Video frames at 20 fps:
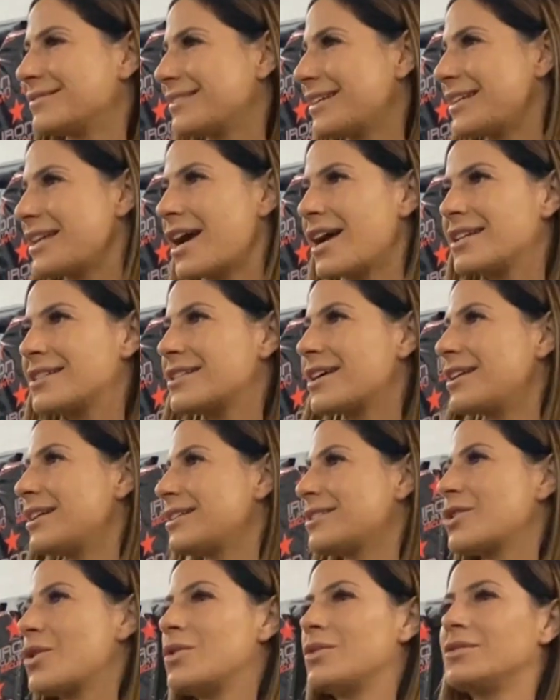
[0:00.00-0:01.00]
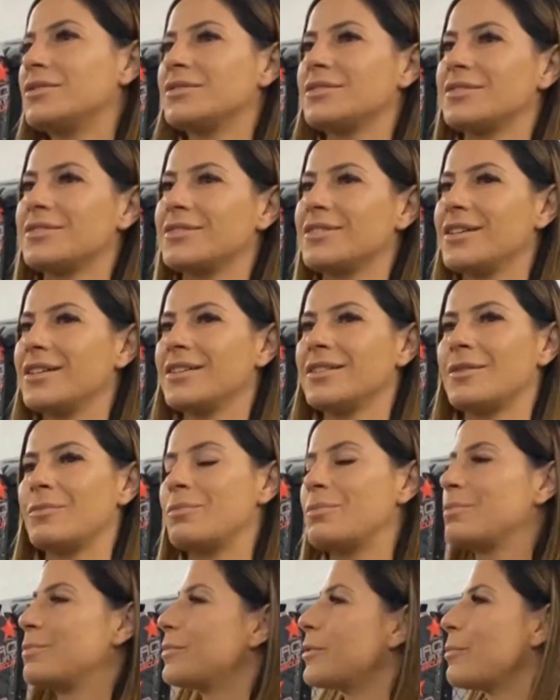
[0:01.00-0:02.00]
In hindsight, I told
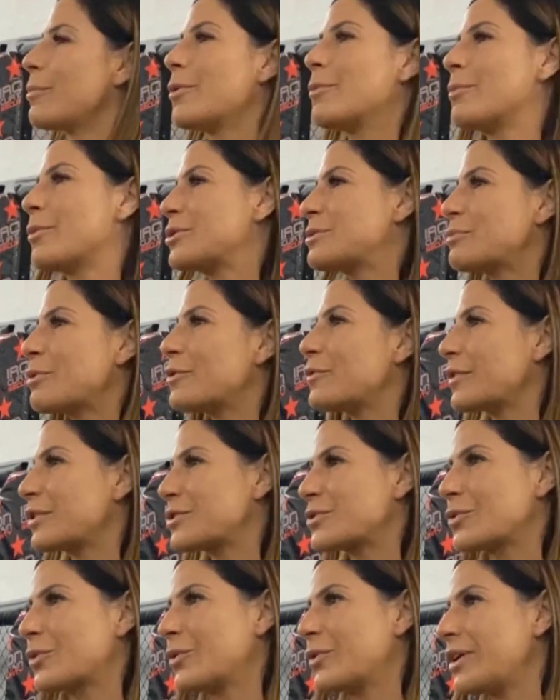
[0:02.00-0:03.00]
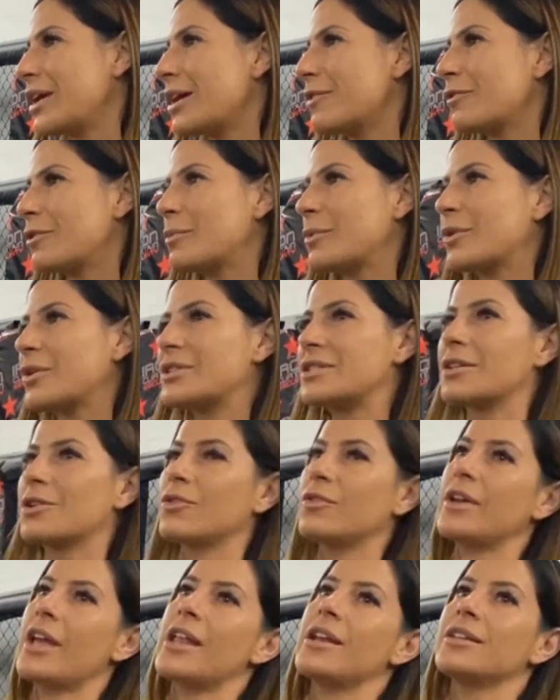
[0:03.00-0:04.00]
the p- most perfect story ever because it
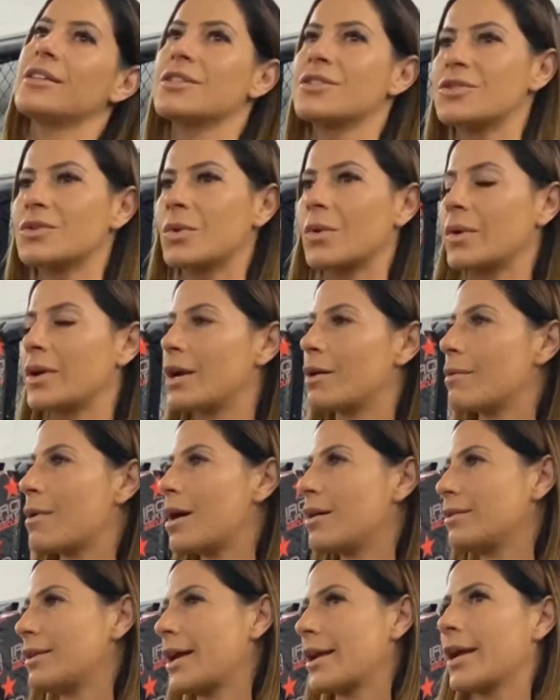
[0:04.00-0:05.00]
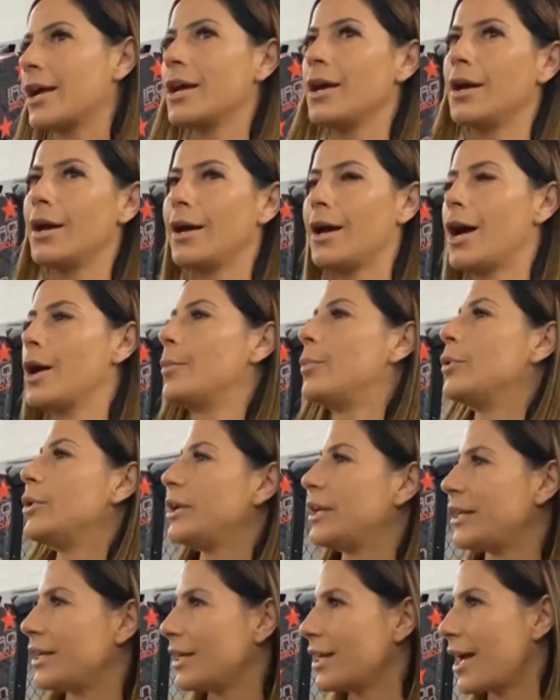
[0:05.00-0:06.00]
created the story around like a
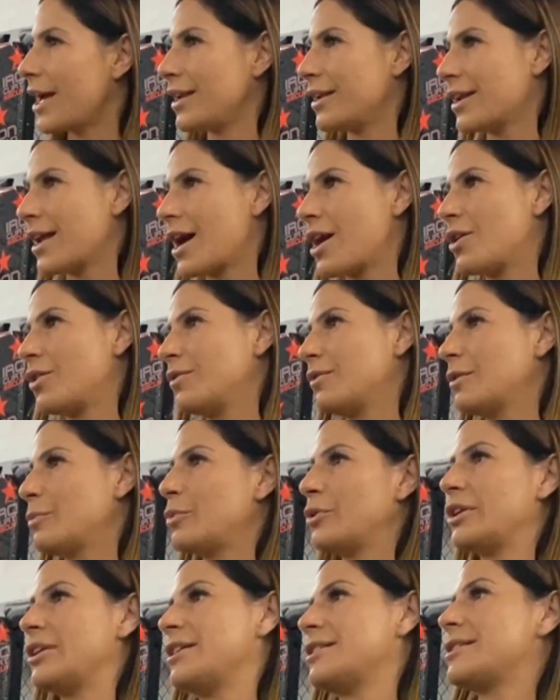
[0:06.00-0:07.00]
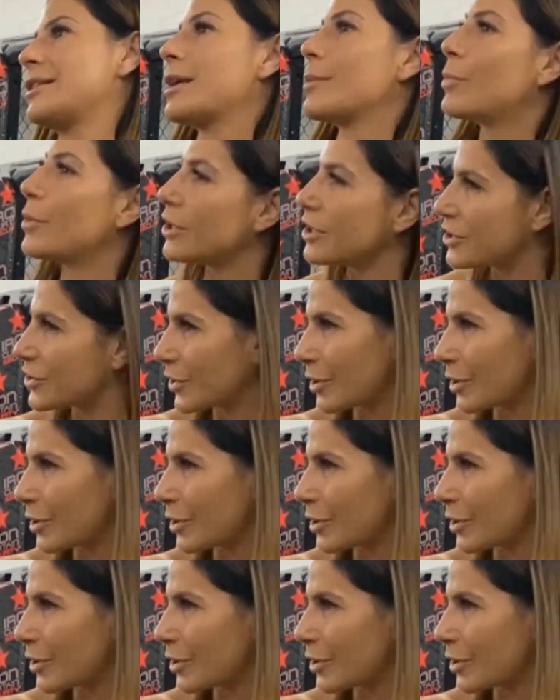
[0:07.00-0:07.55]
bully and how the bully needs to get put into